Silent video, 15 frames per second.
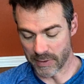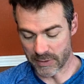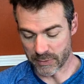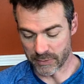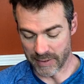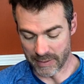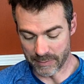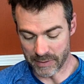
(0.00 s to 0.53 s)

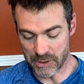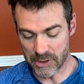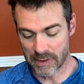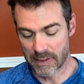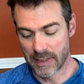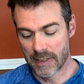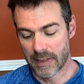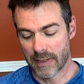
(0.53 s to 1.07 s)
muscle damage.
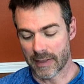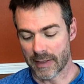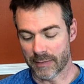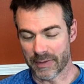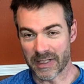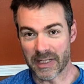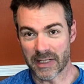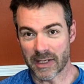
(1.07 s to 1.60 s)

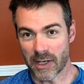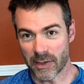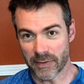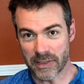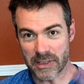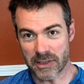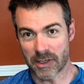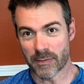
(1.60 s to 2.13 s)
Again, all
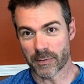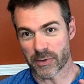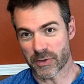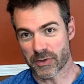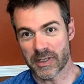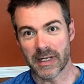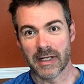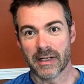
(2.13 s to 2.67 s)
these numbers are
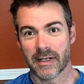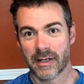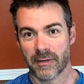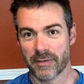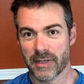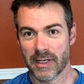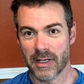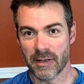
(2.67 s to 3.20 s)
taking it
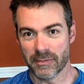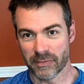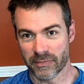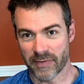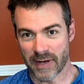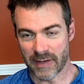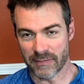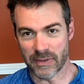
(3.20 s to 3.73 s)
every day for
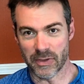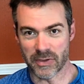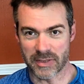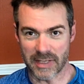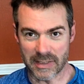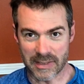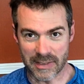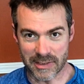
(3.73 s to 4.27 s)
5 years.
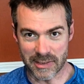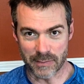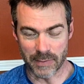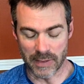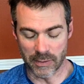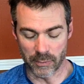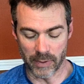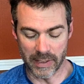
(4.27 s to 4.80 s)
That tends to be
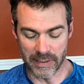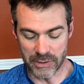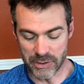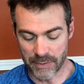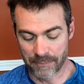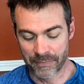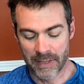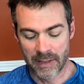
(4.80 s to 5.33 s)
the range.
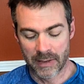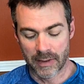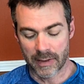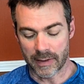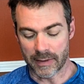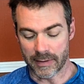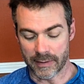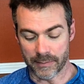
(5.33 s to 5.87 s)

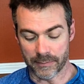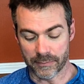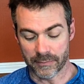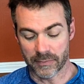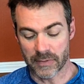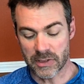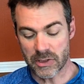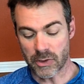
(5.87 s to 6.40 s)

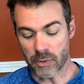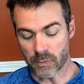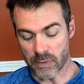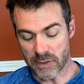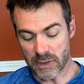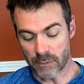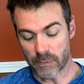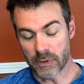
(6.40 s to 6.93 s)
So
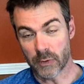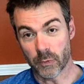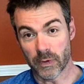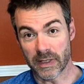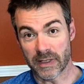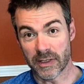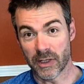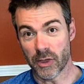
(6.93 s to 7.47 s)
someone
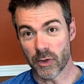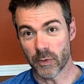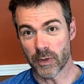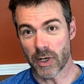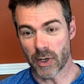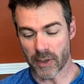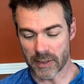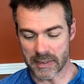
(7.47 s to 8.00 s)
with known
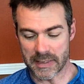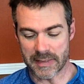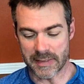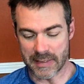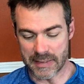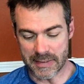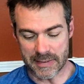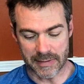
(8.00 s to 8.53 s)
heart
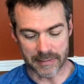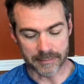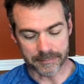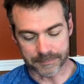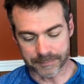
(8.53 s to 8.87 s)
disease,